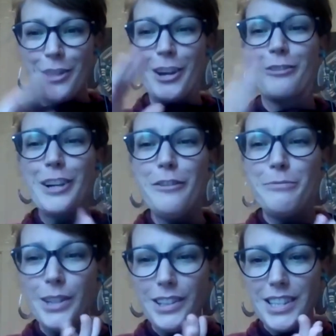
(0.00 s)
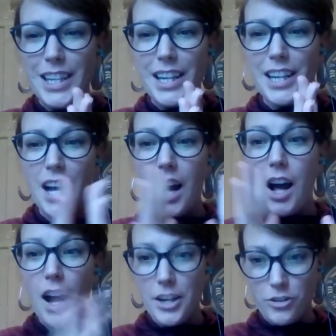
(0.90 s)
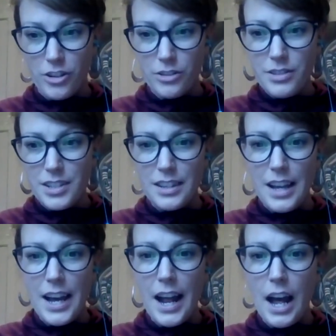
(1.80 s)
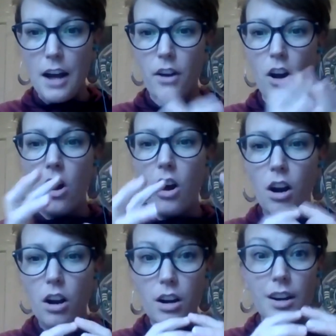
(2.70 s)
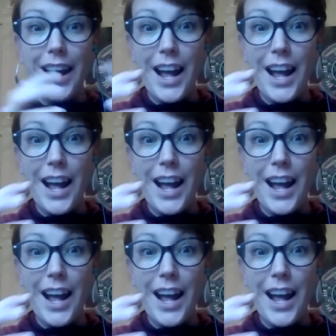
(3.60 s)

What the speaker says: They're reef building hydroids that have a hard